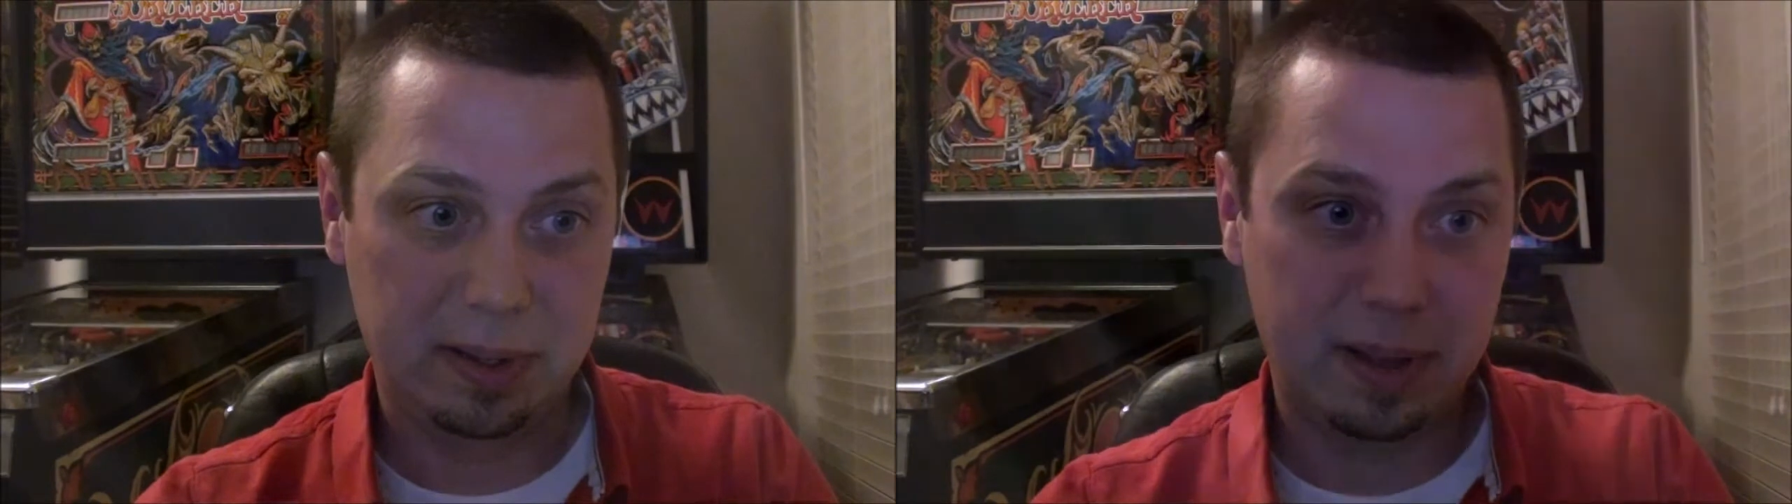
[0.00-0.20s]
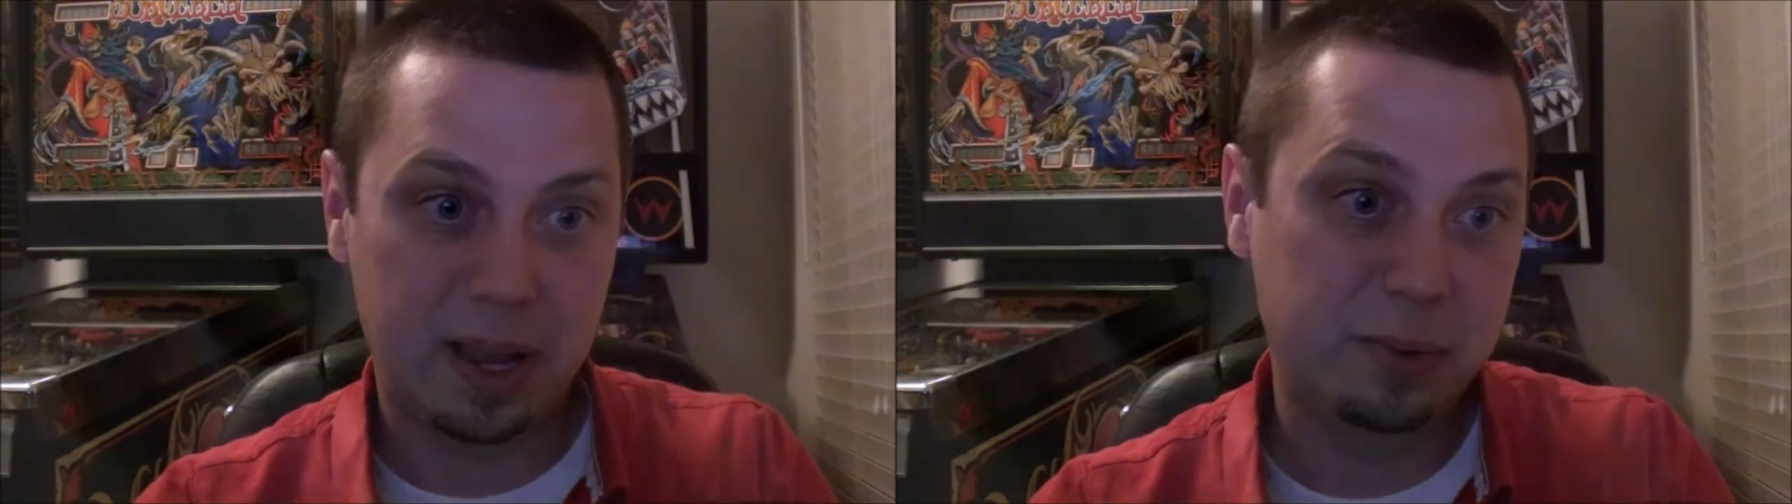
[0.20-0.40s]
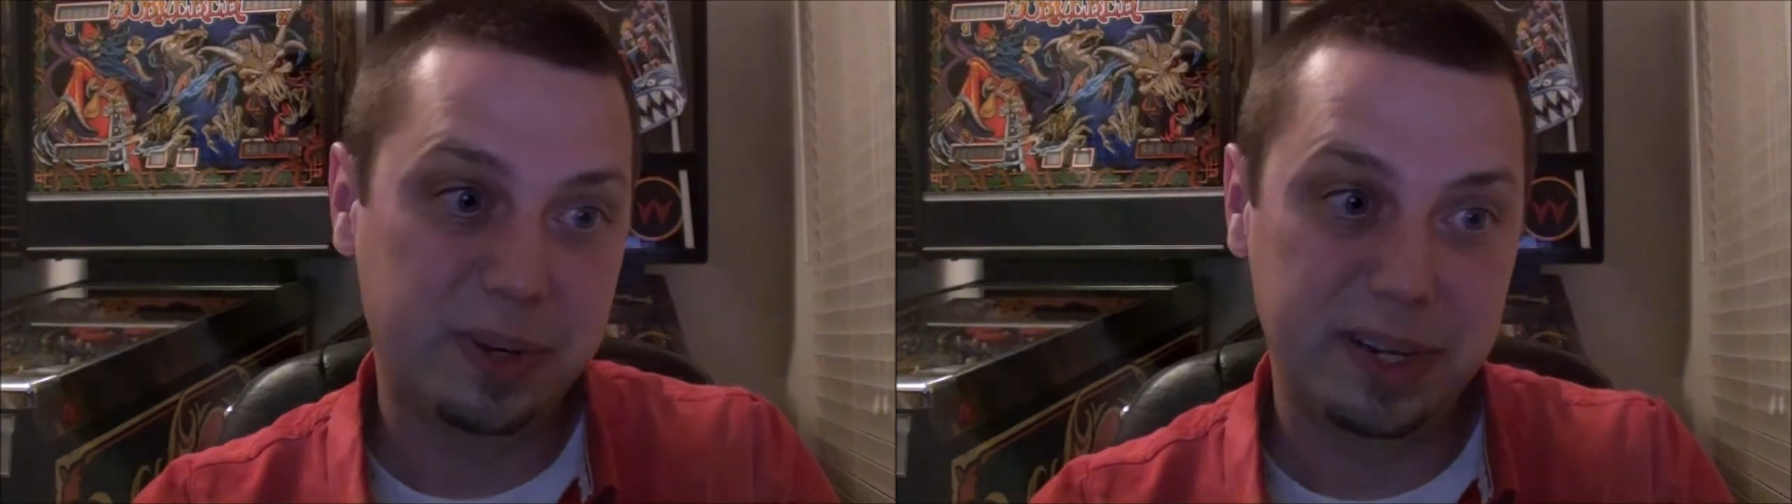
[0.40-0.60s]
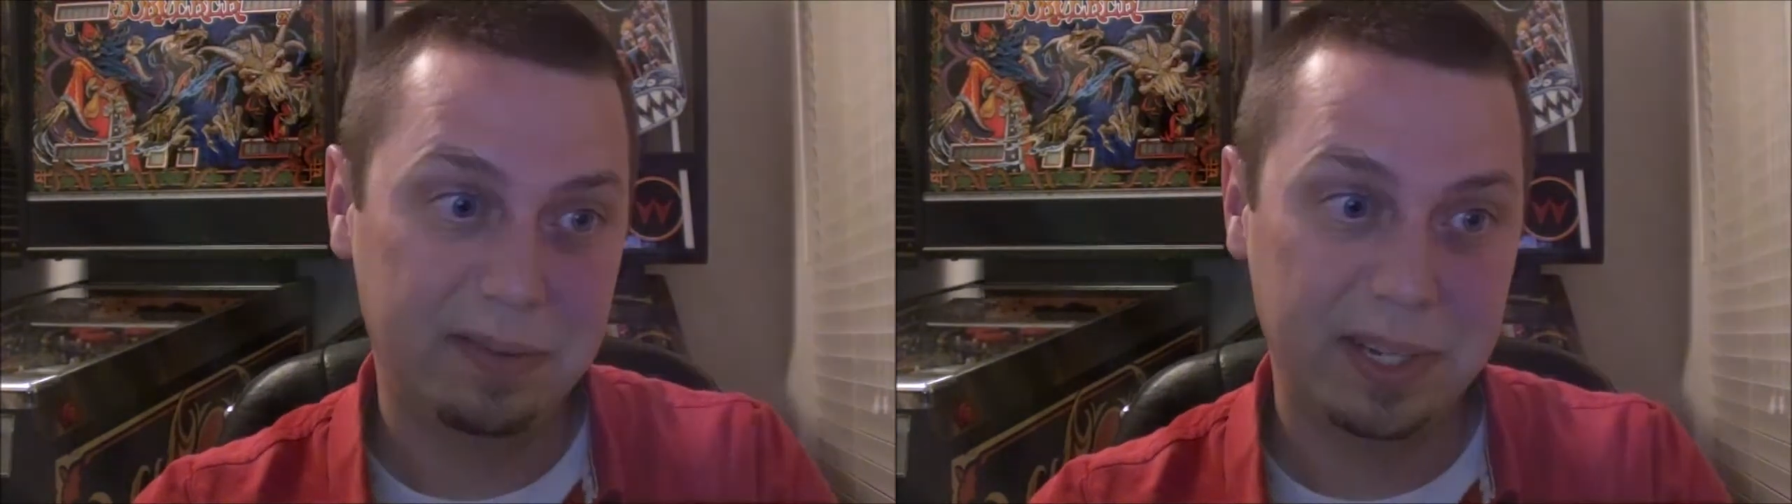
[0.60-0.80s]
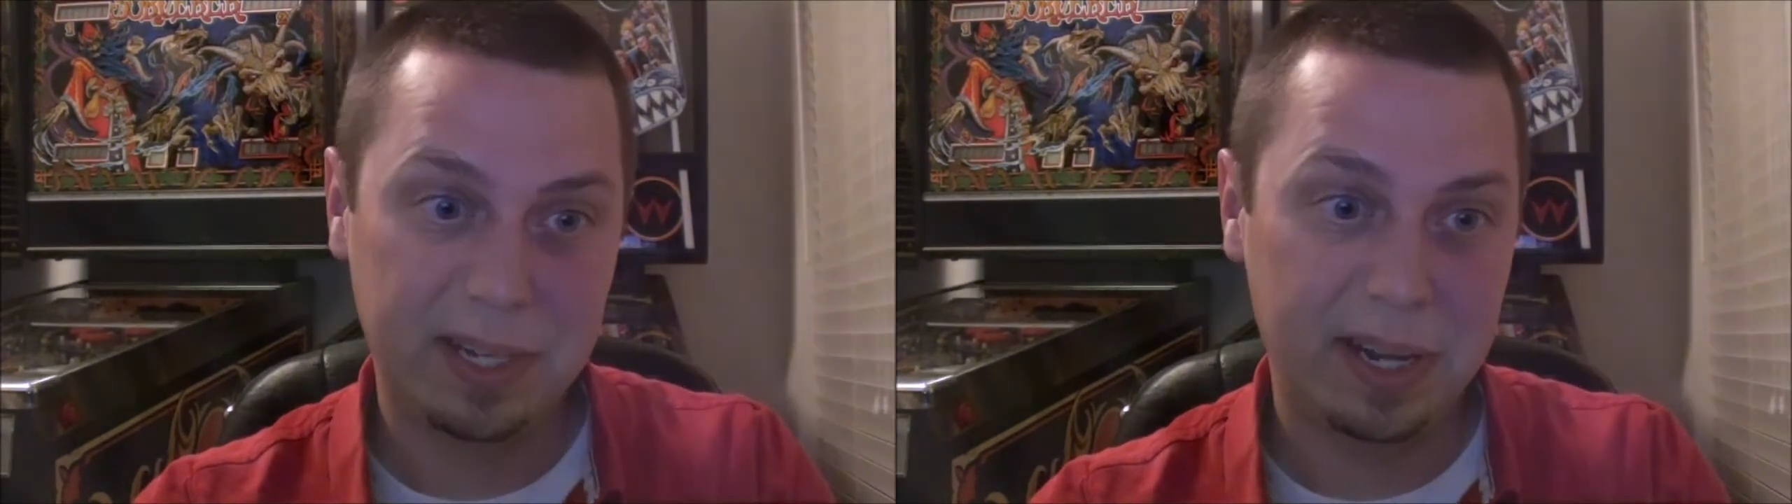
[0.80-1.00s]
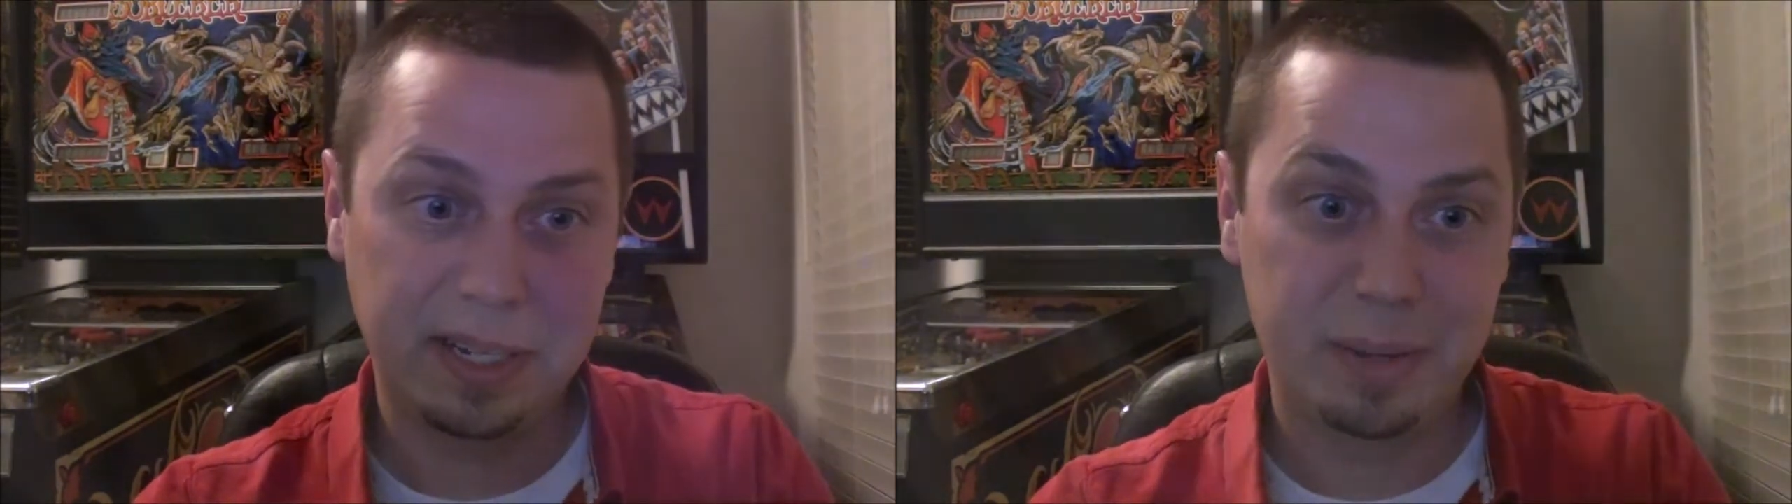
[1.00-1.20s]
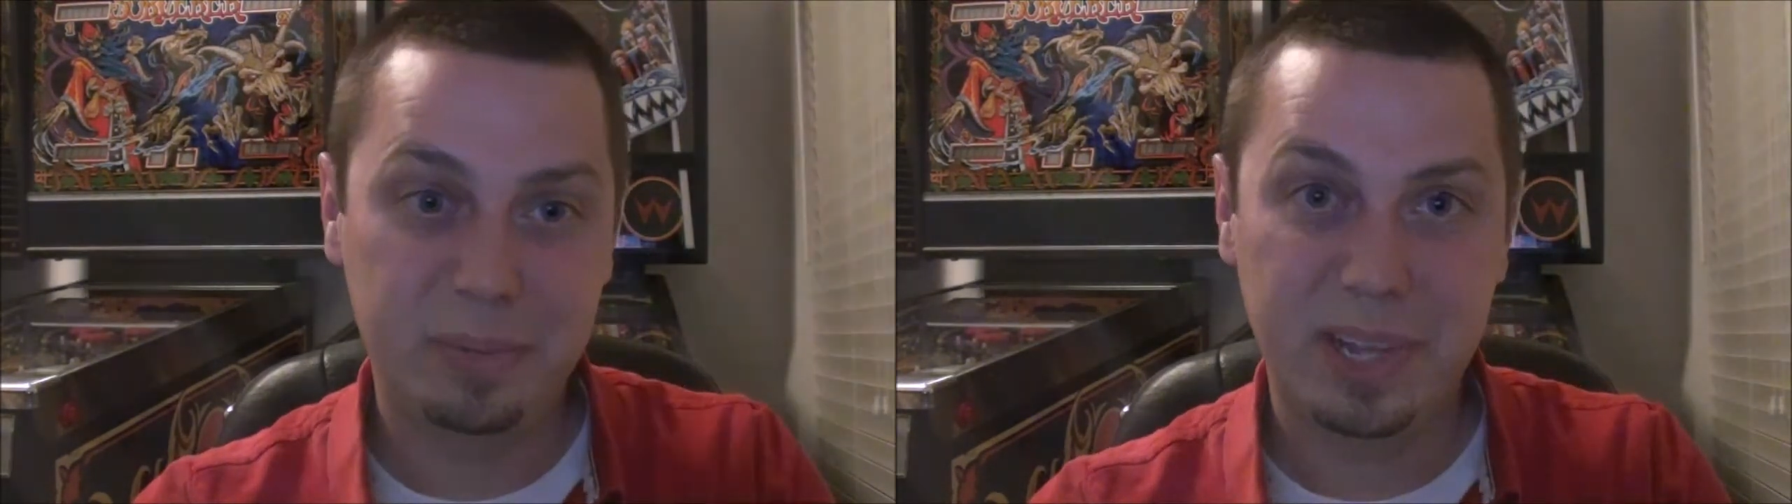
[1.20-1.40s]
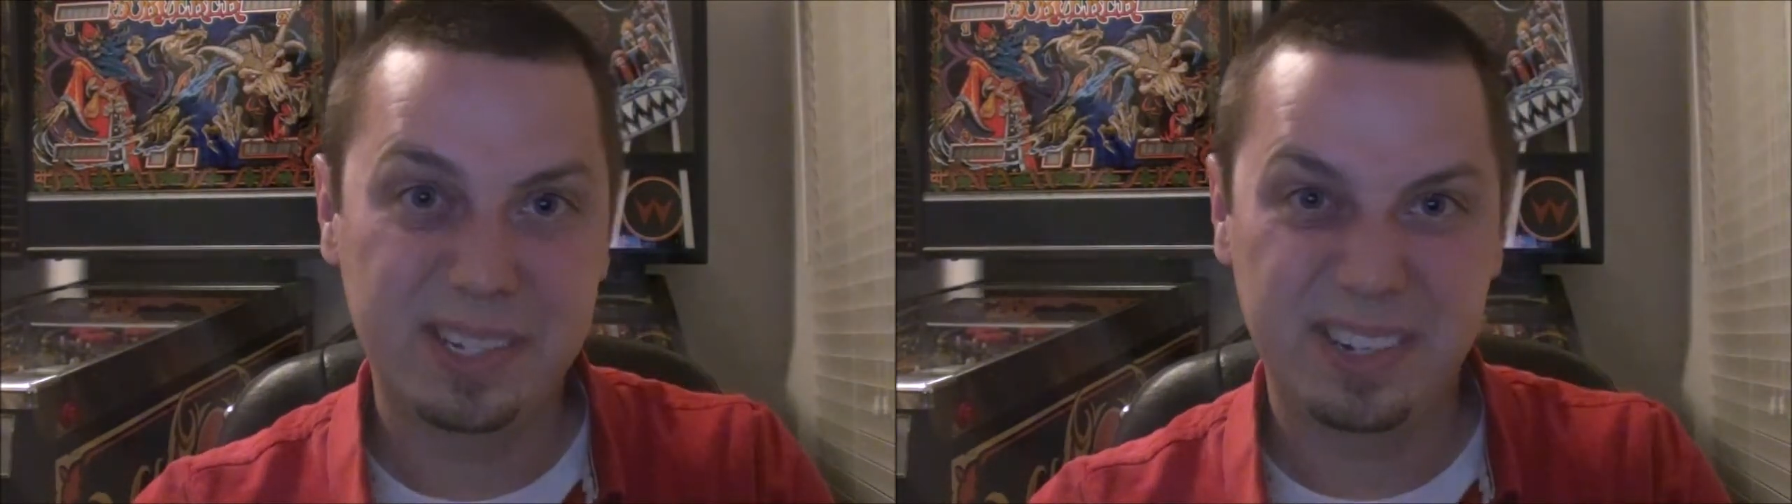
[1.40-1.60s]
I wouldn't even say it's
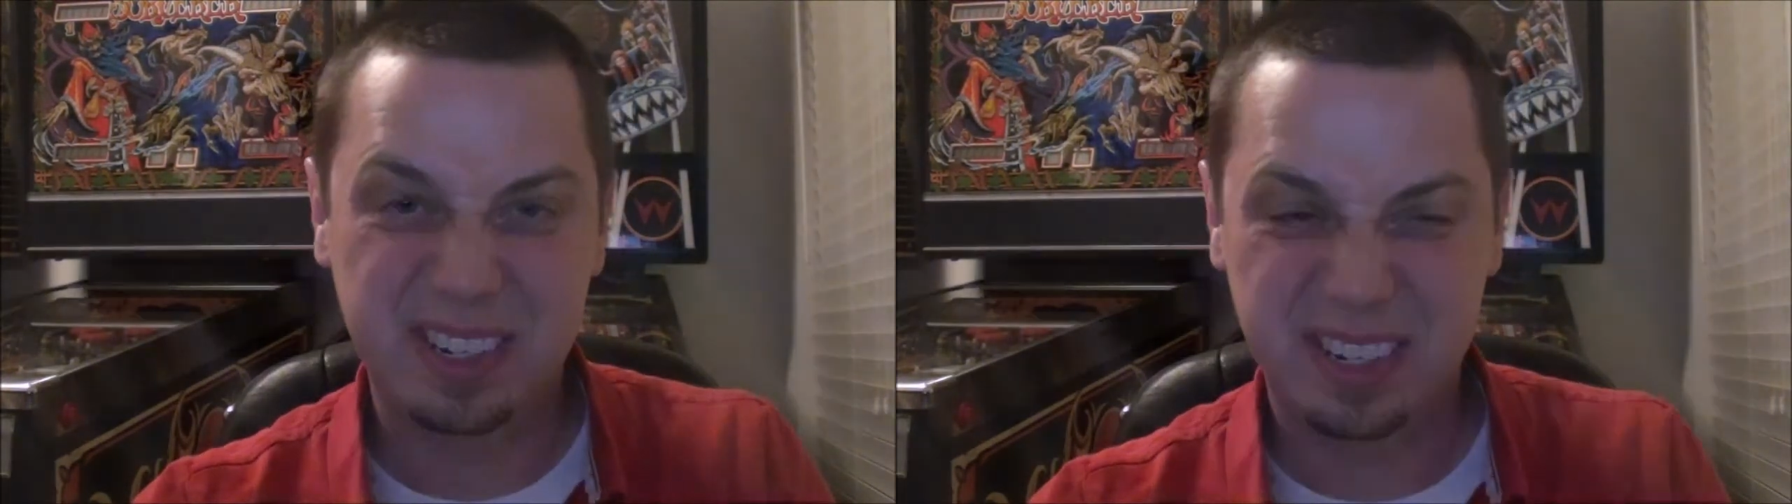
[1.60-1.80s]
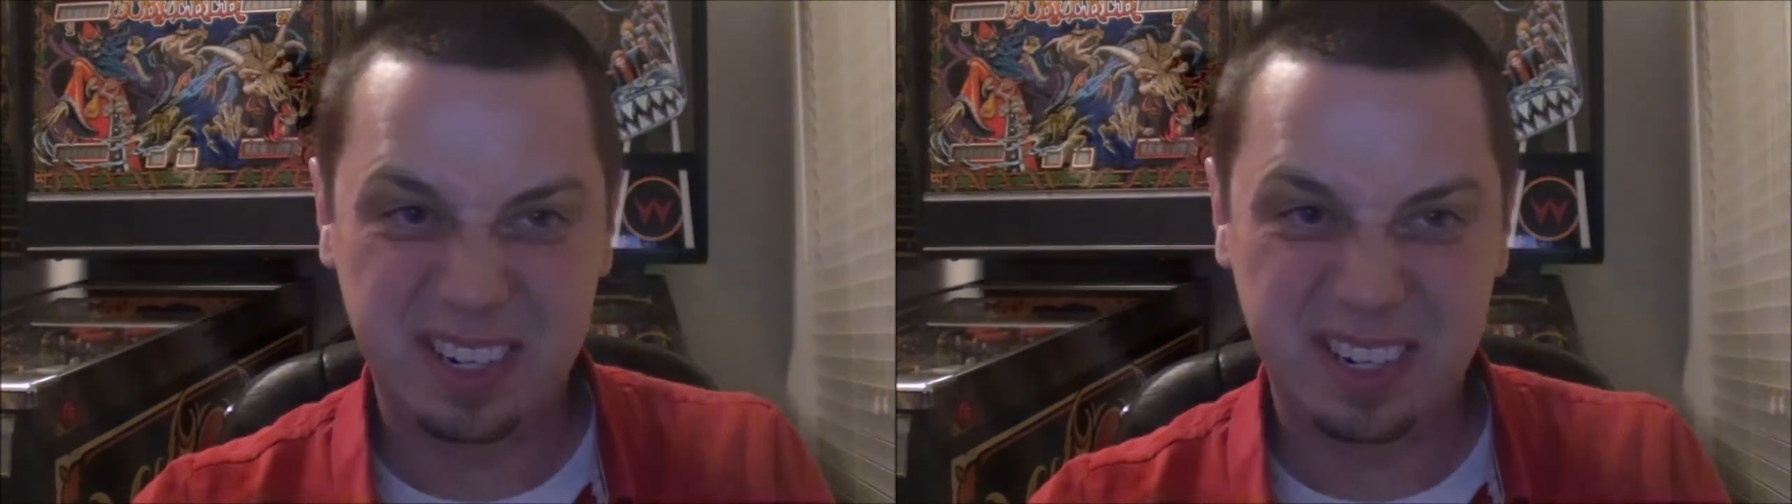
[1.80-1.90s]
unpleasant.